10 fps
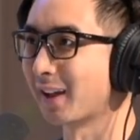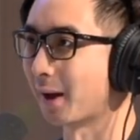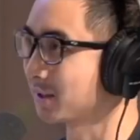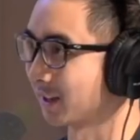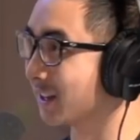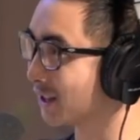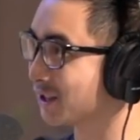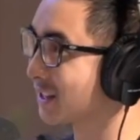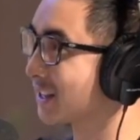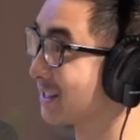I'm saying it, it
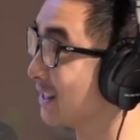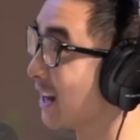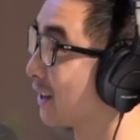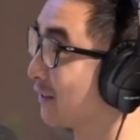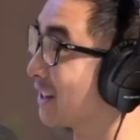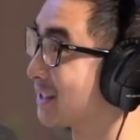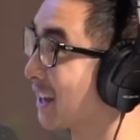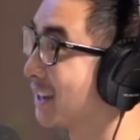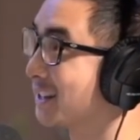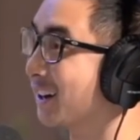just it's not even a
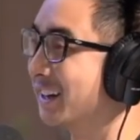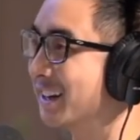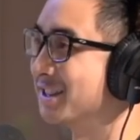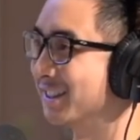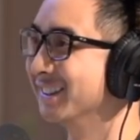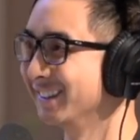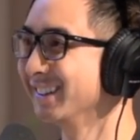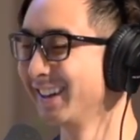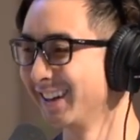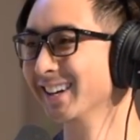secondary issue. Okay,
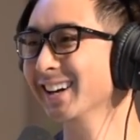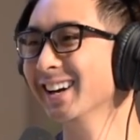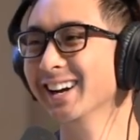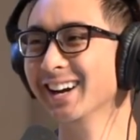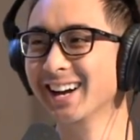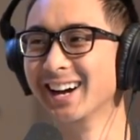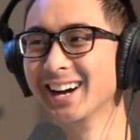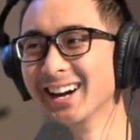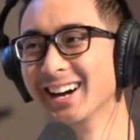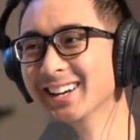okay,
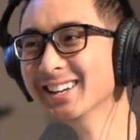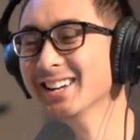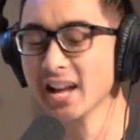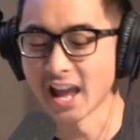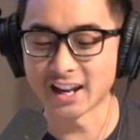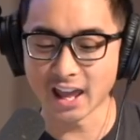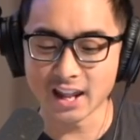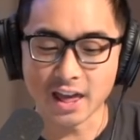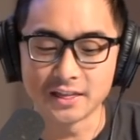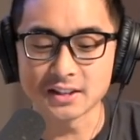okay, got it. and,
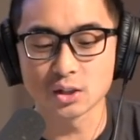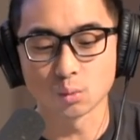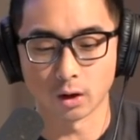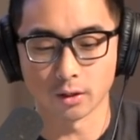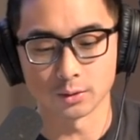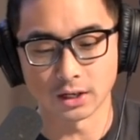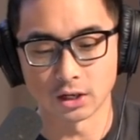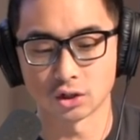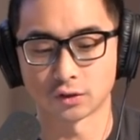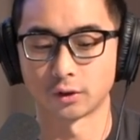and, and this is one of those
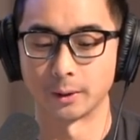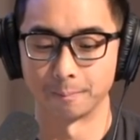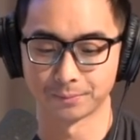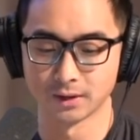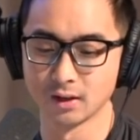issues for him.